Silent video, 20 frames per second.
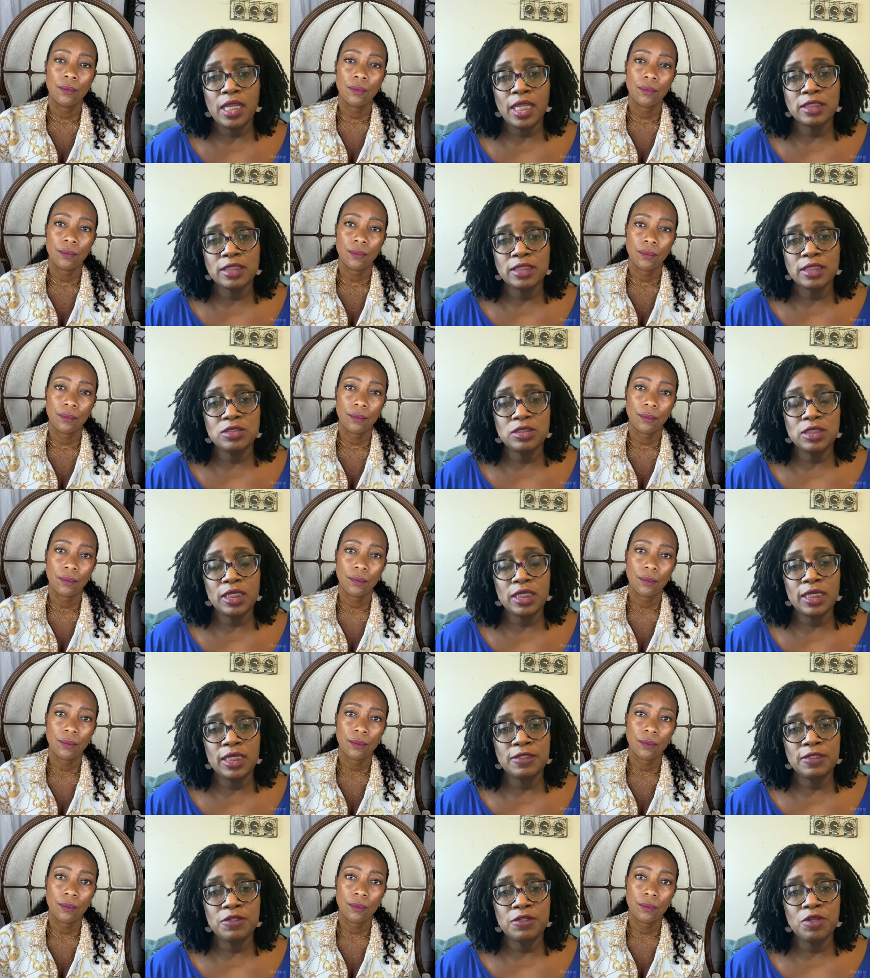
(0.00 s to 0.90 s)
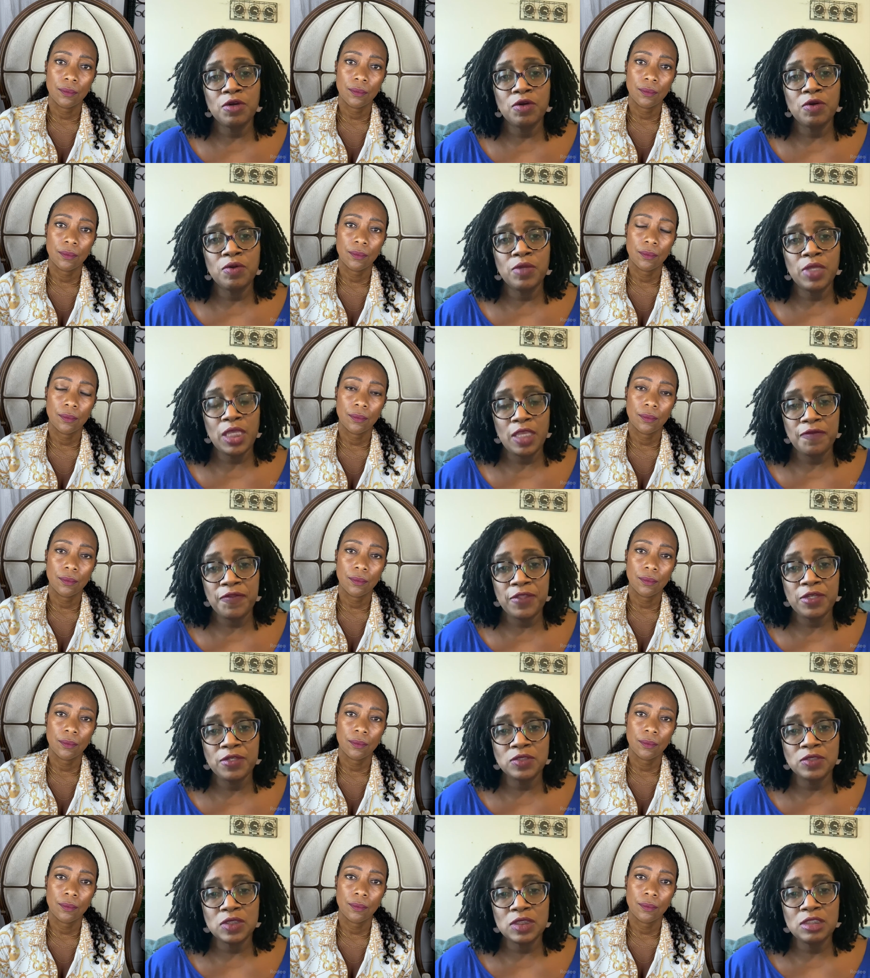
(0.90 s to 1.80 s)
Speaker 1: And I just said, you know,
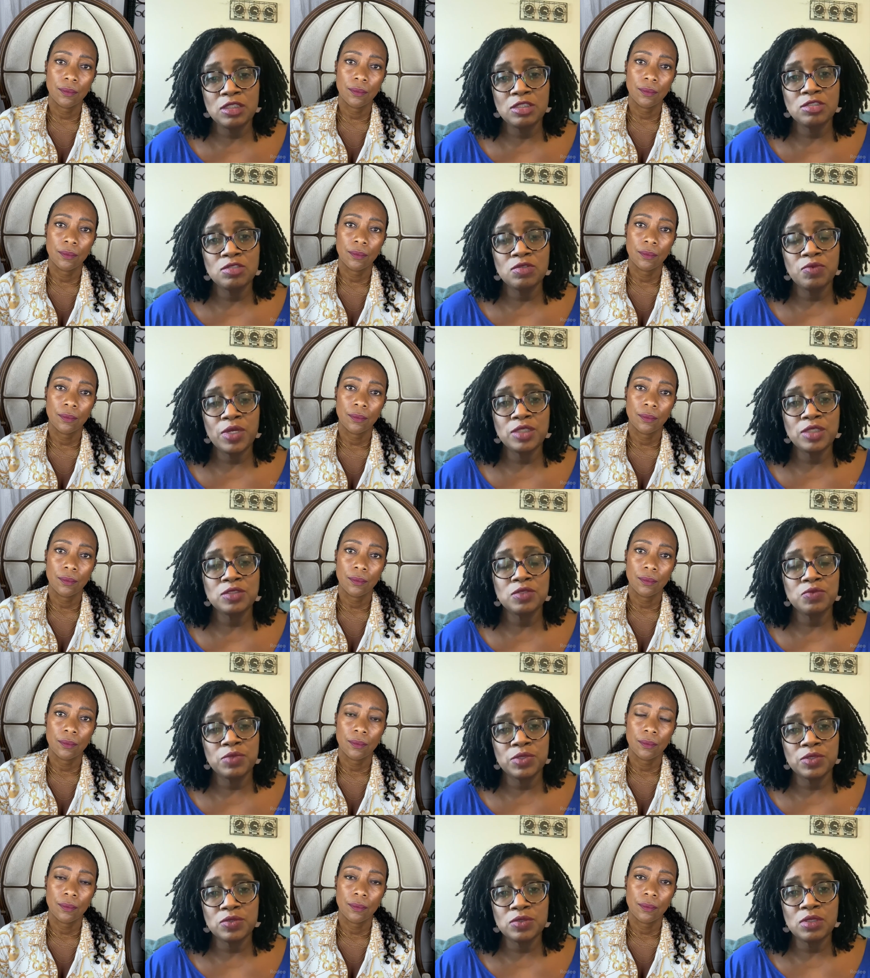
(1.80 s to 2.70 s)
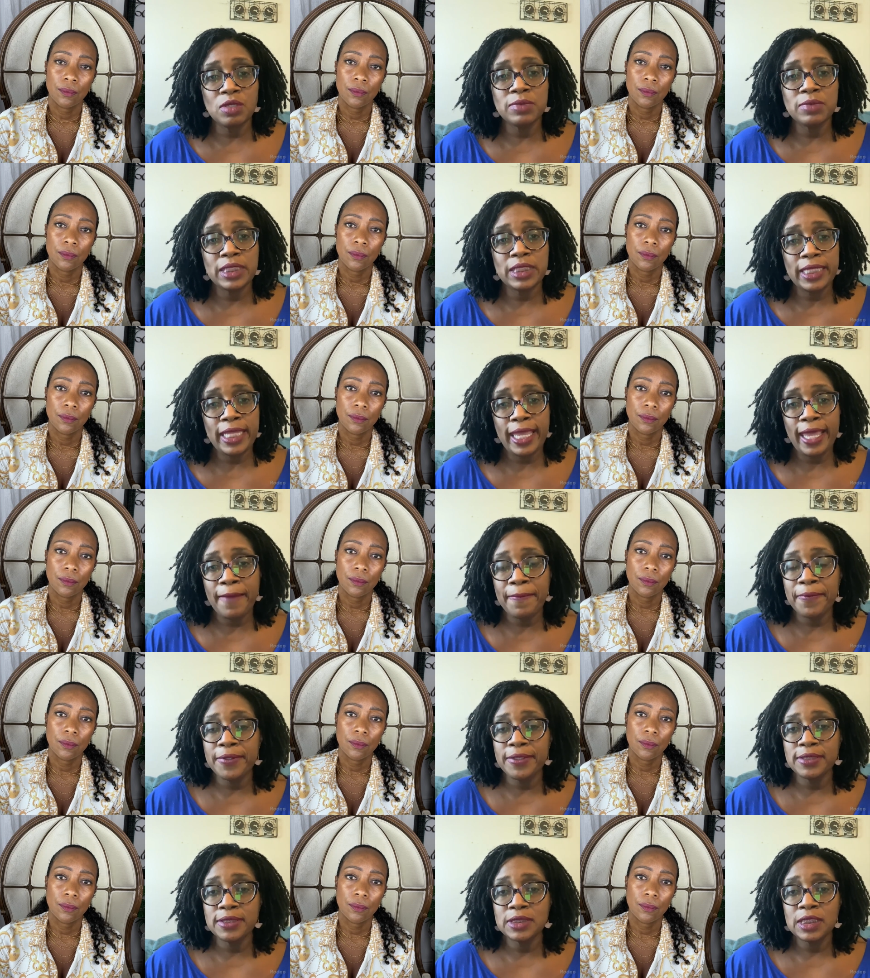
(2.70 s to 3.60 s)
if there's a situation where something
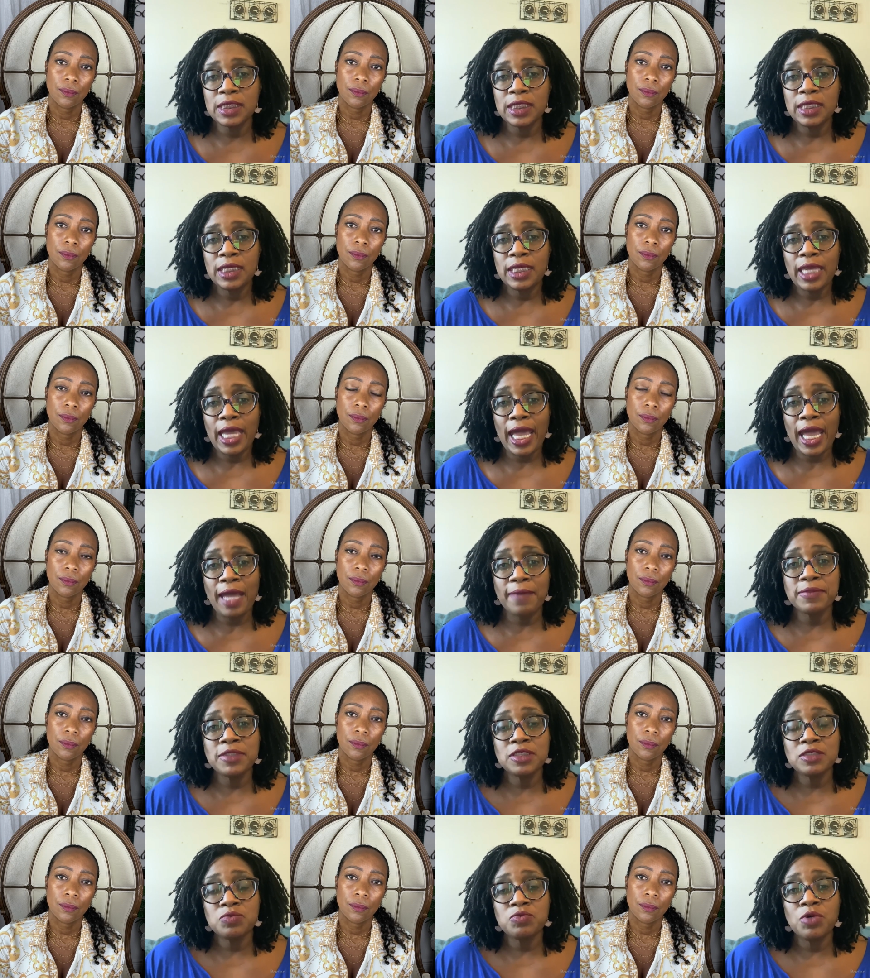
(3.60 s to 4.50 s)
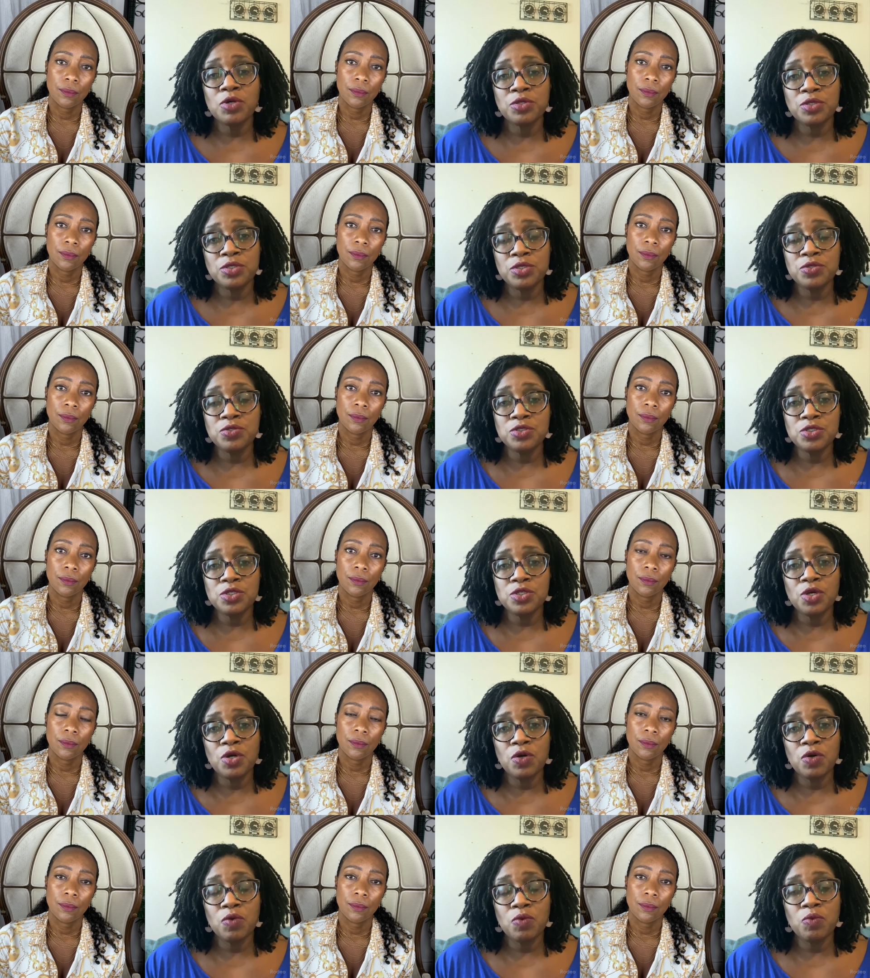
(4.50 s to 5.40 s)
happens, I'm just wanting you to
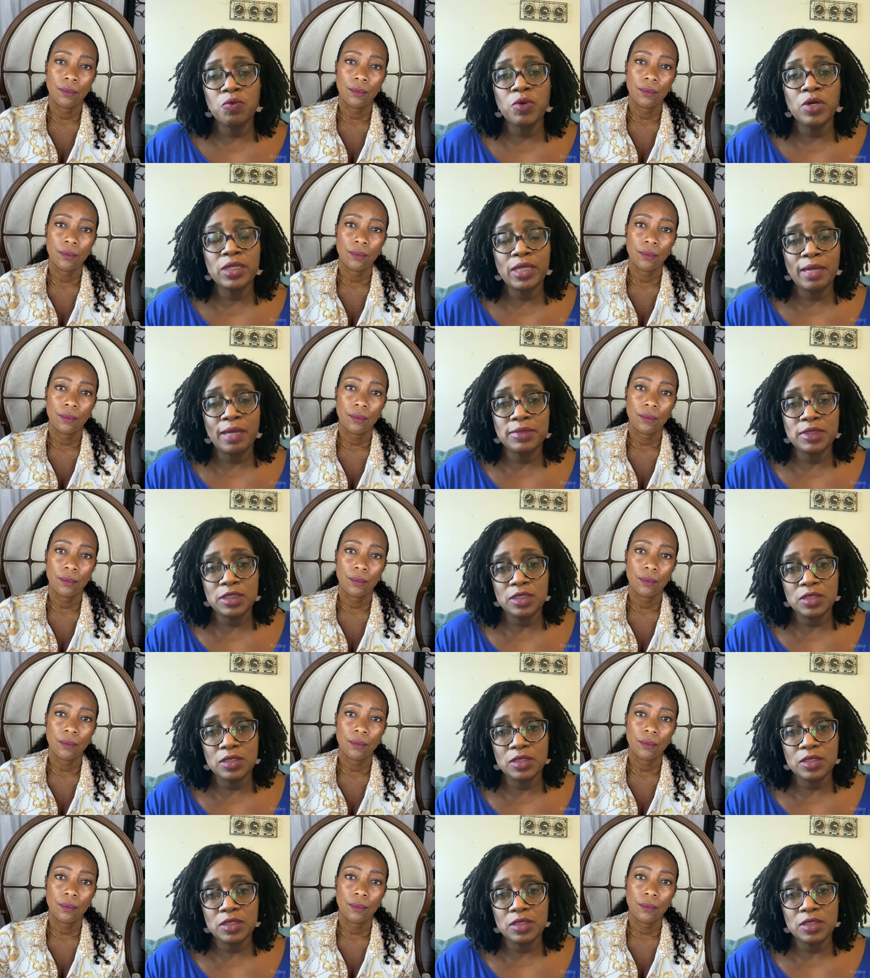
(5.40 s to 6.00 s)
know what